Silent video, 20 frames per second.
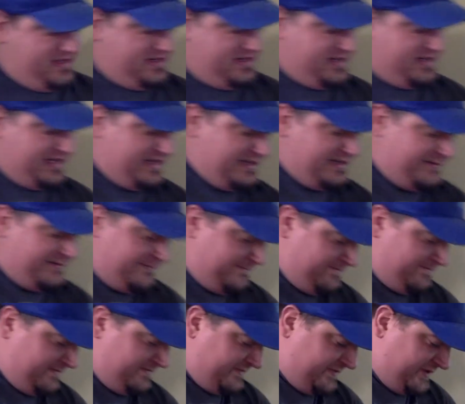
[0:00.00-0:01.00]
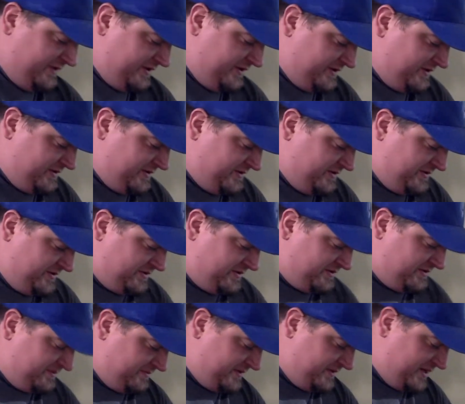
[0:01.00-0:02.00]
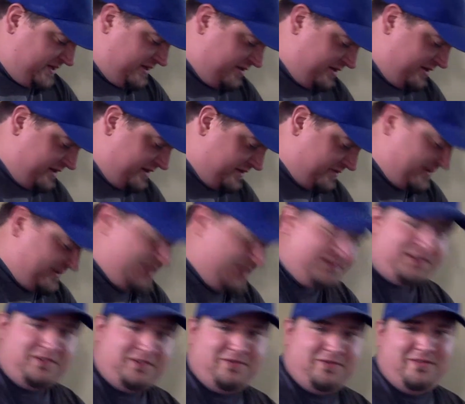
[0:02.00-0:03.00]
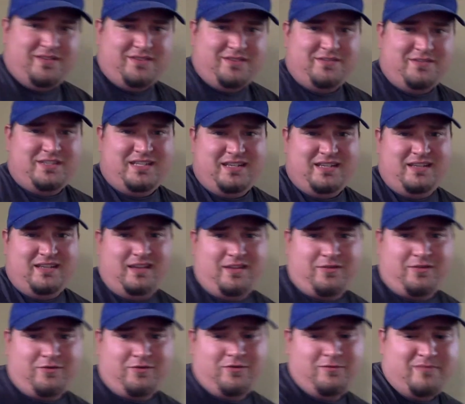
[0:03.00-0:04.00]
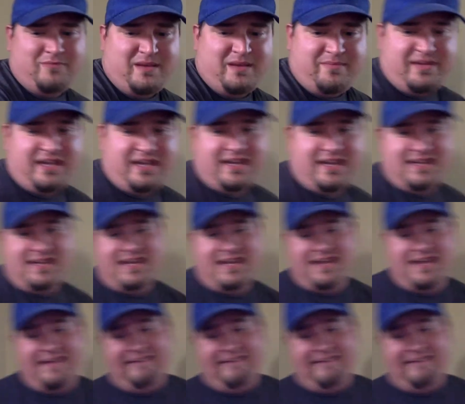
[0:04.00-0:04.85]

Now, for those curious what I was doing, I was digging through my bag.